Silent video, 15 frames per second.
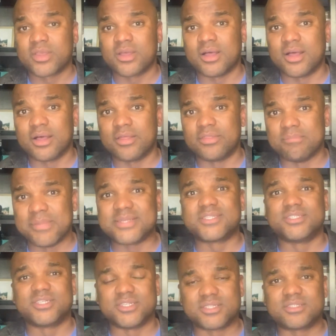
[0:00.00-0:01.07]
uh, the
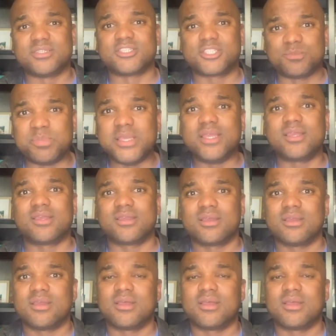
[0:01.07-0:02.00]
messages to speak